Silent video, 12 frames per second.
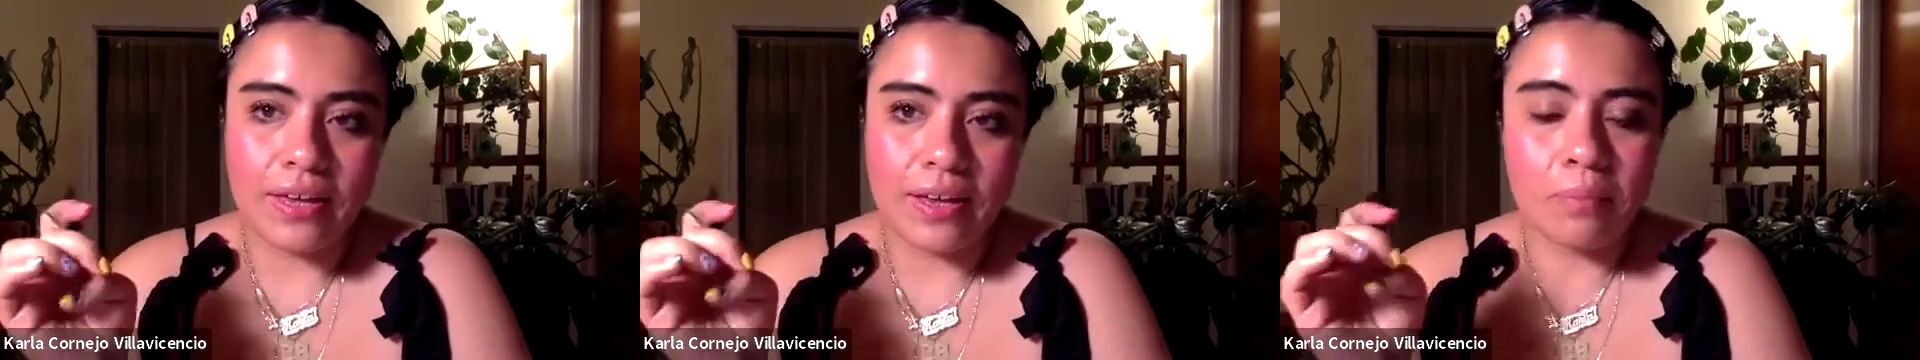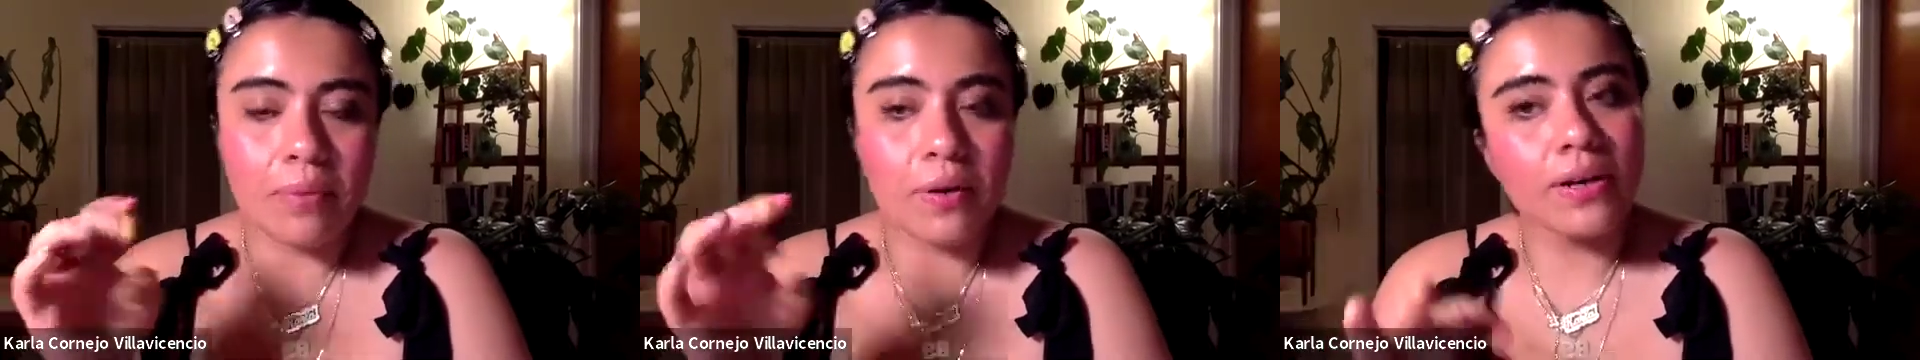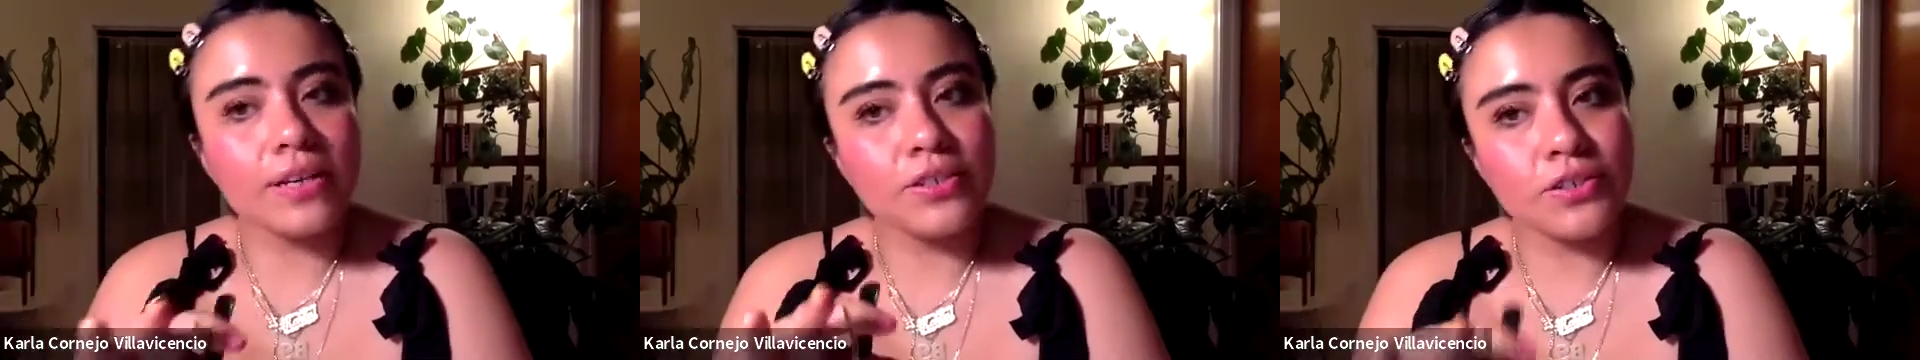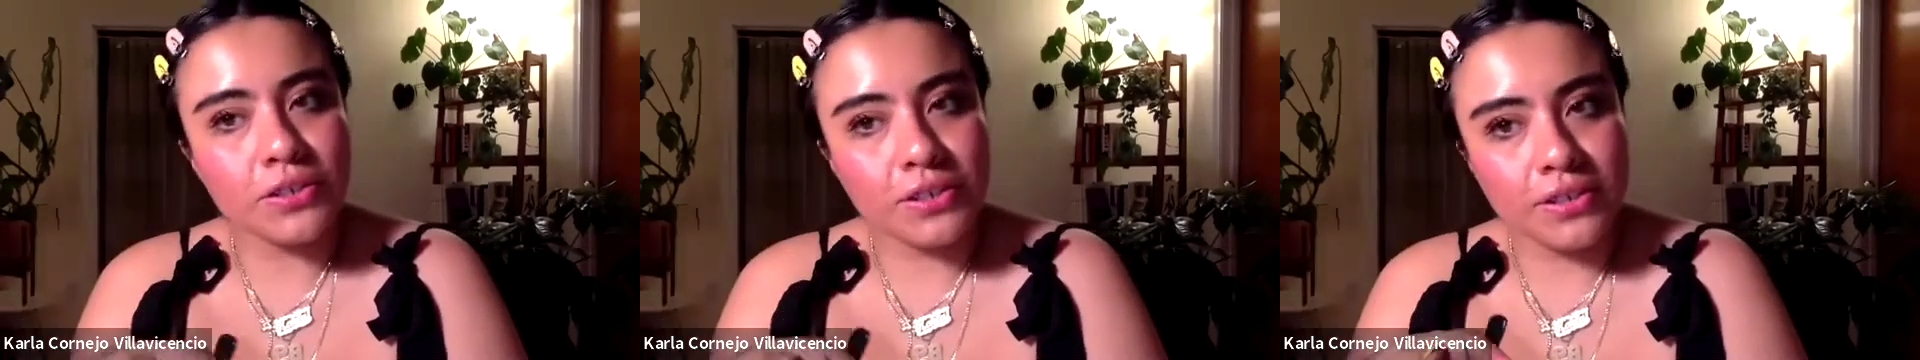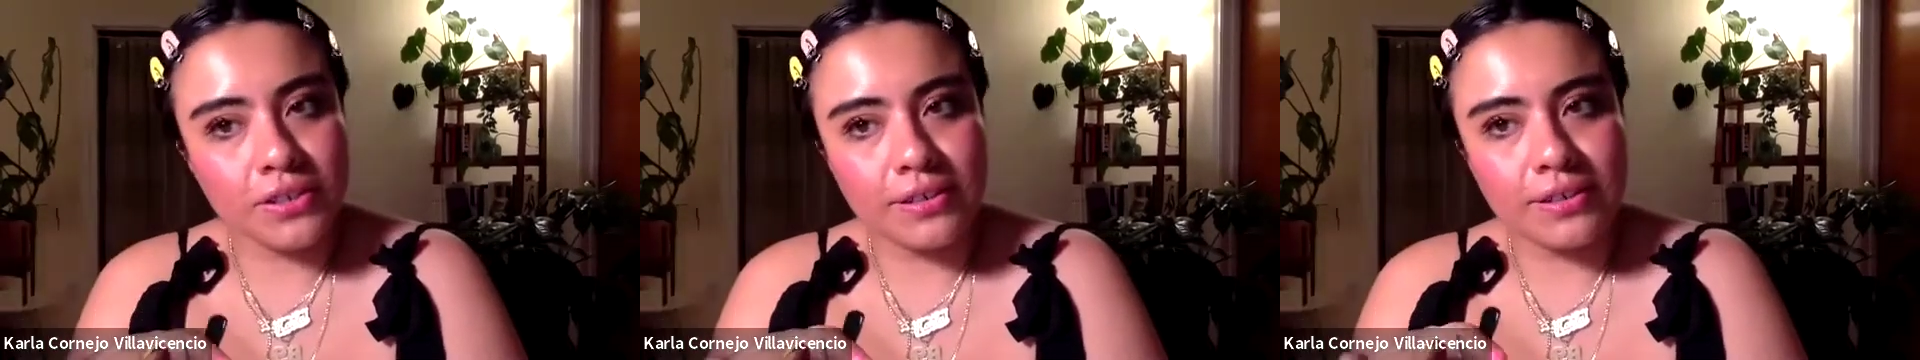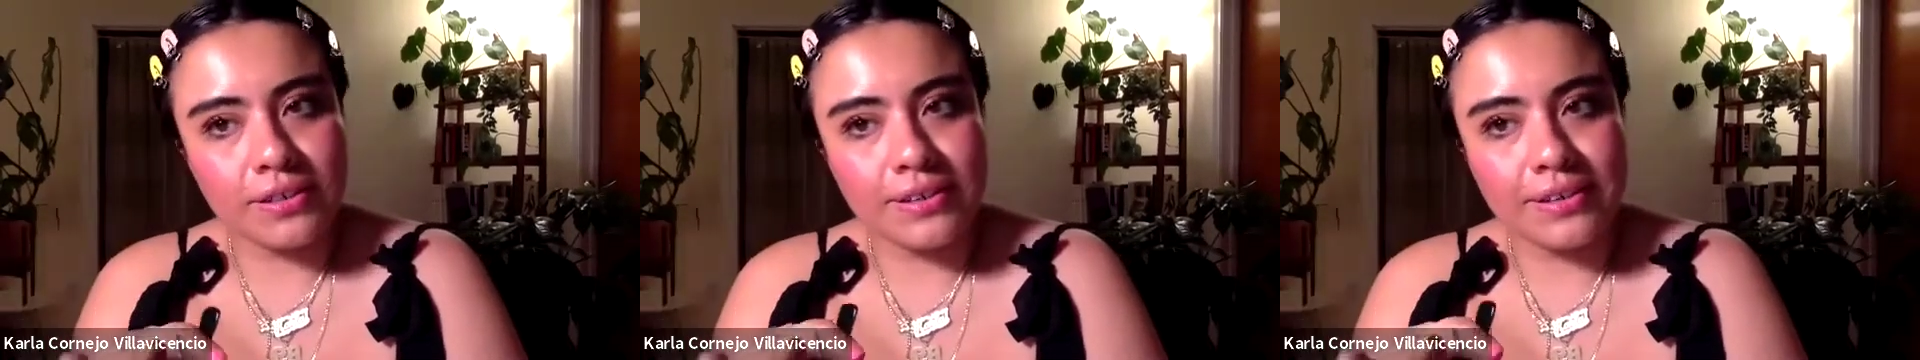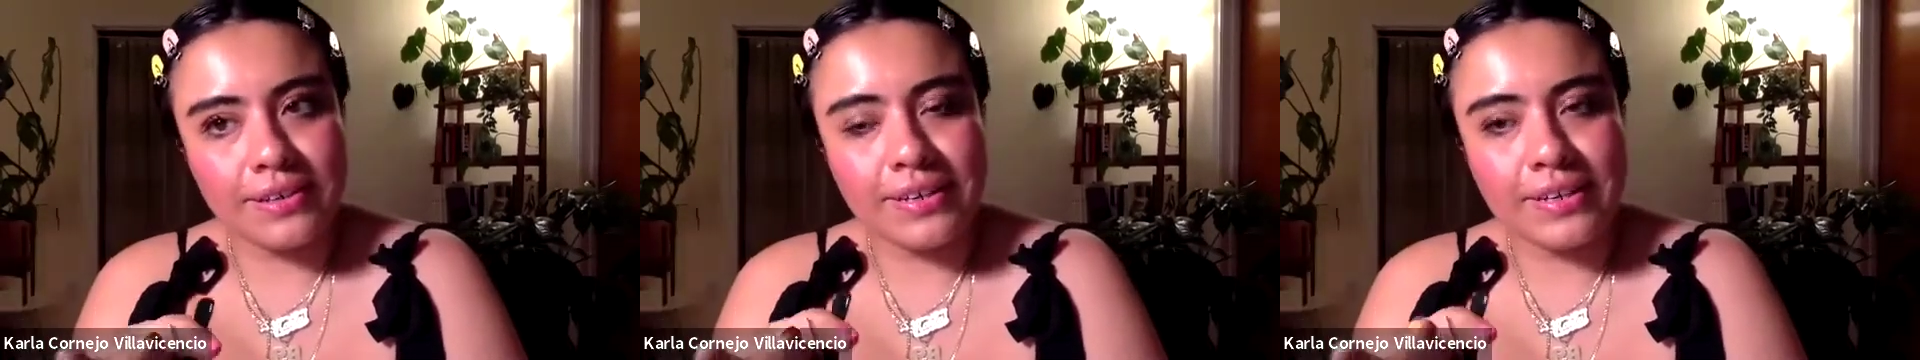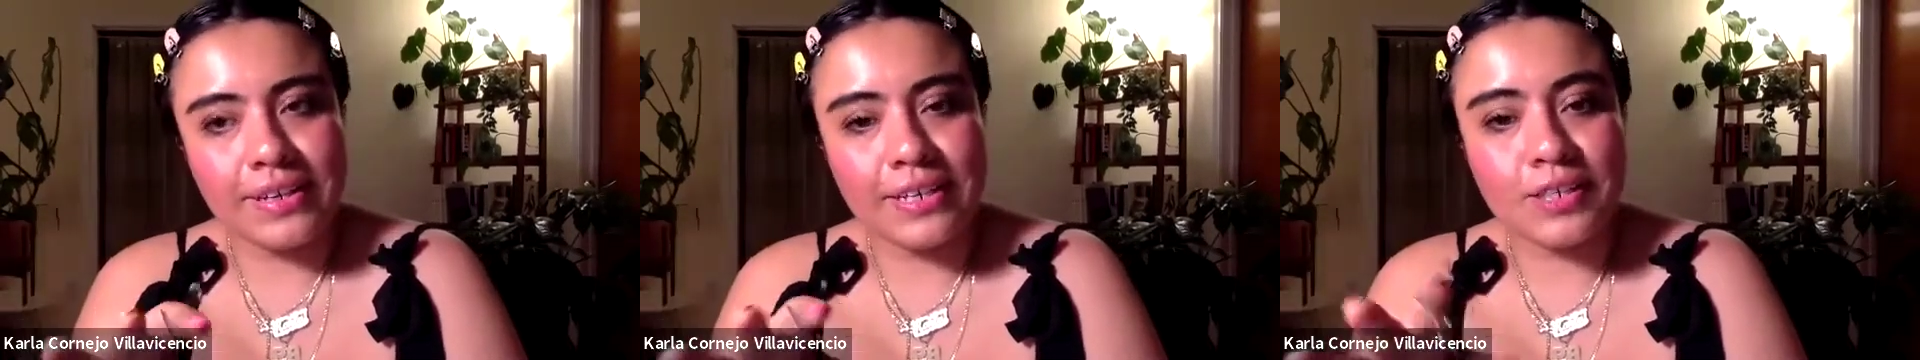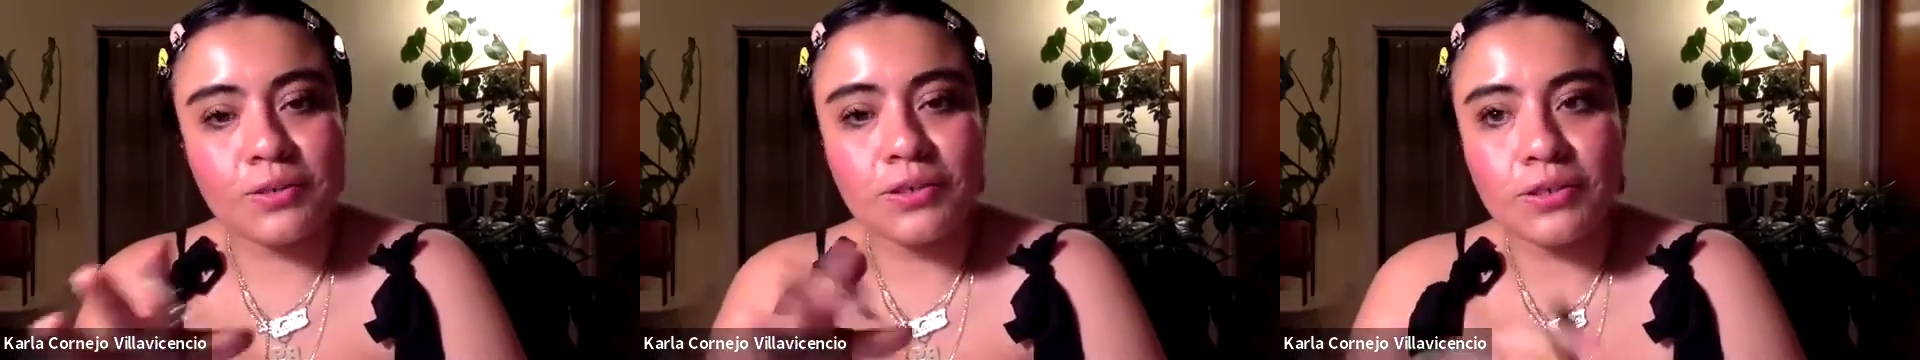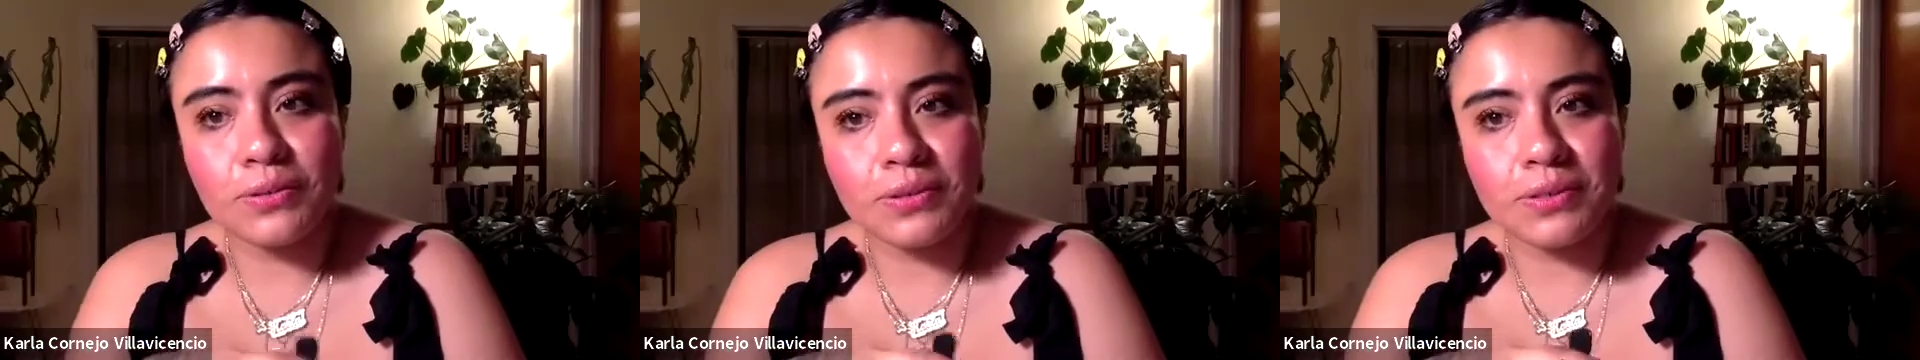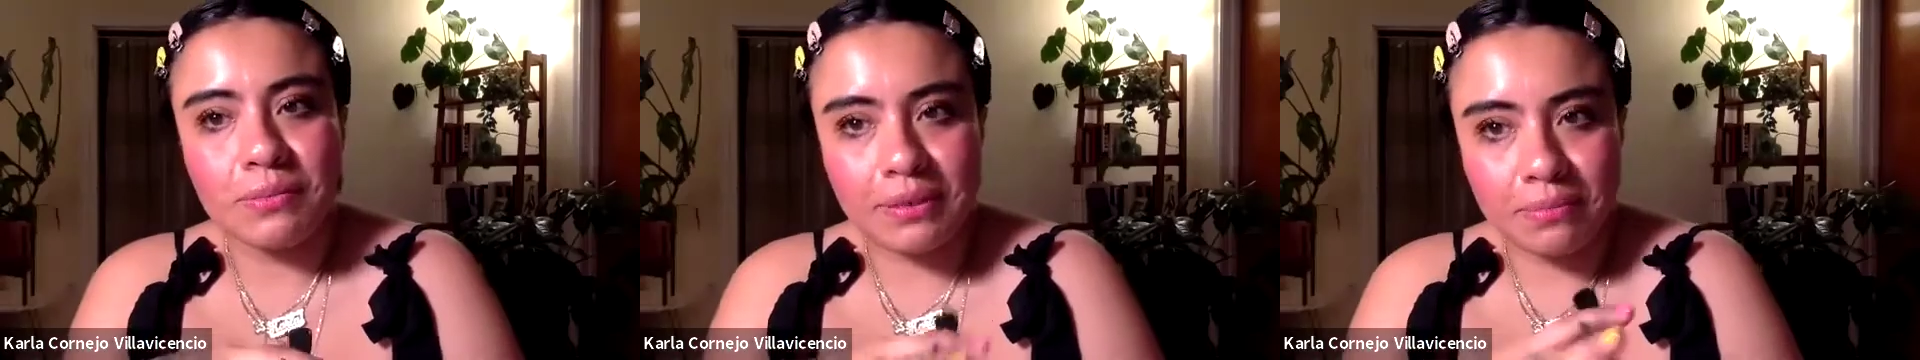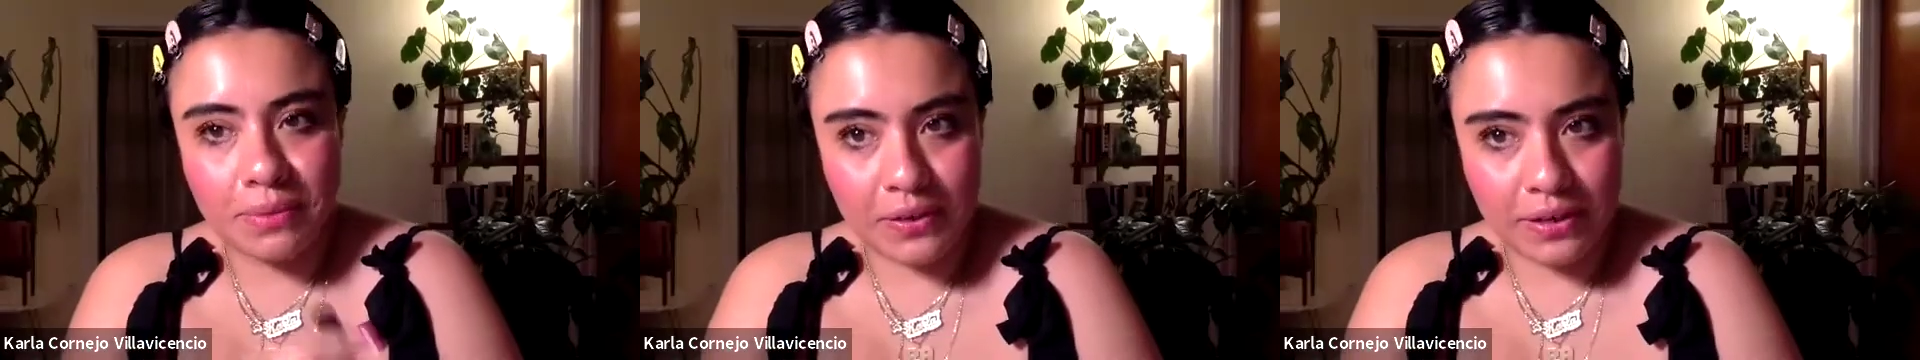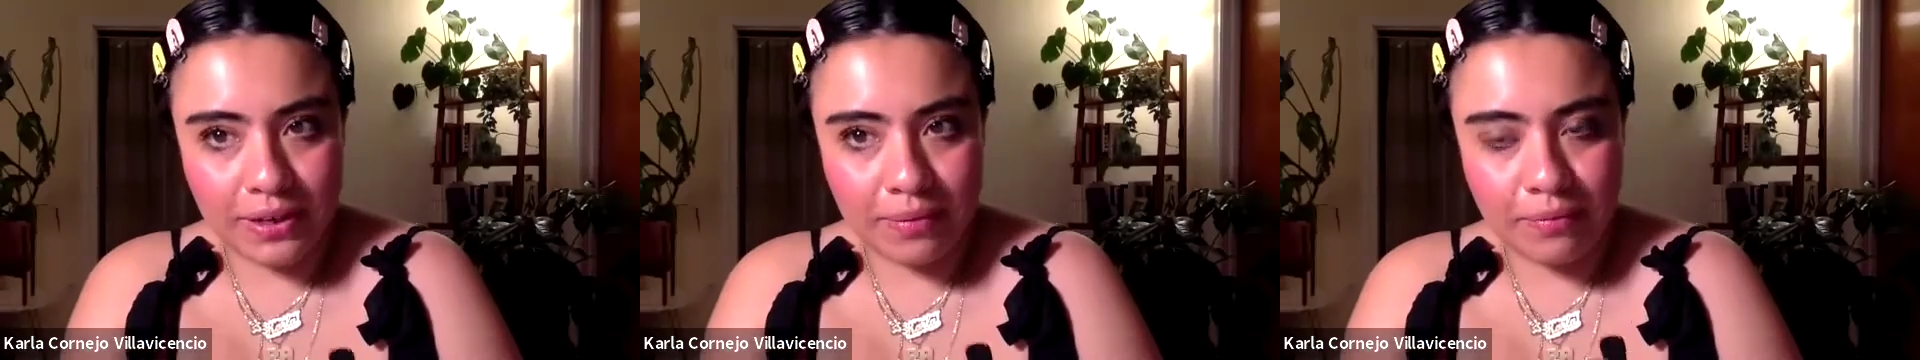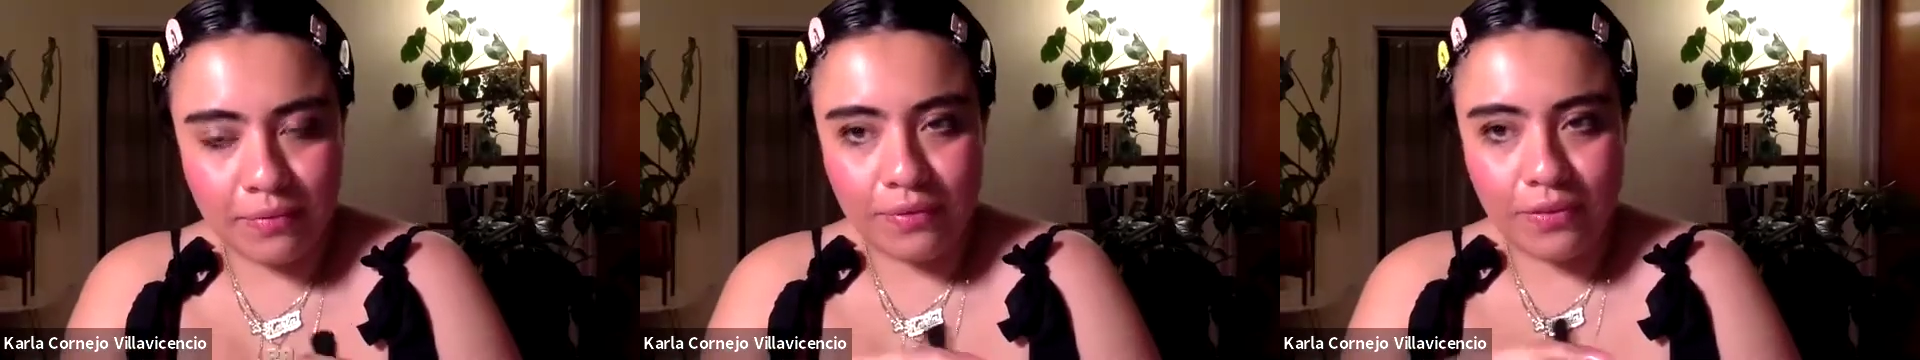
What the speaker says: American Dirt introduced me to Myriam